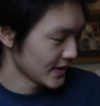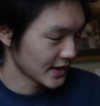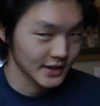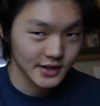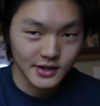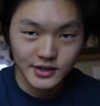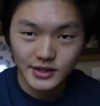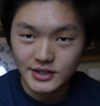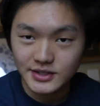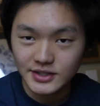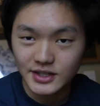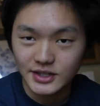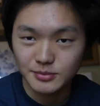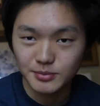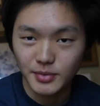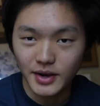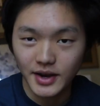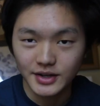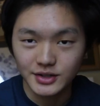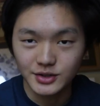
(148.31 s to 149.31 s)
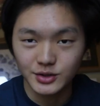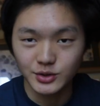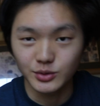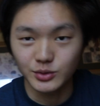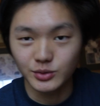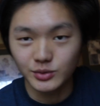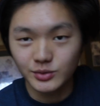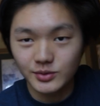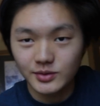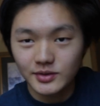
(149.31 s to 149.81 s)
And Cookie says bye
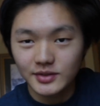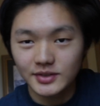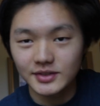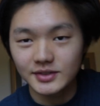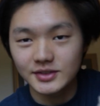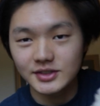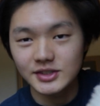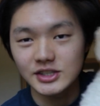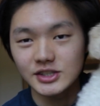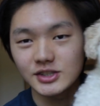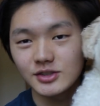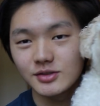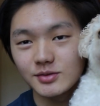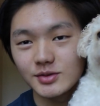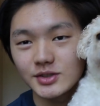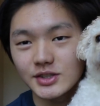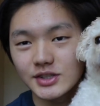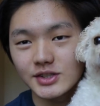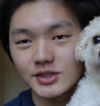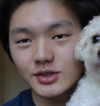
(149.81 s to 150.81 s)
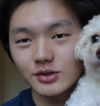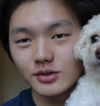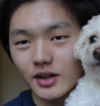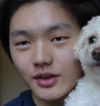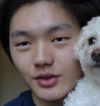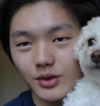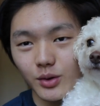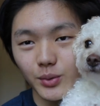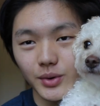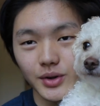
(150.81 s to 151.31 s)
too. She's still
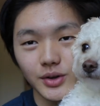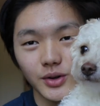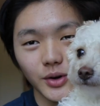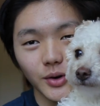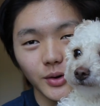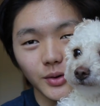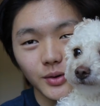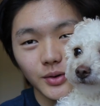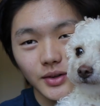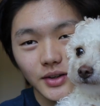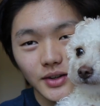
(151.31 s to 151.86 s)
at the window.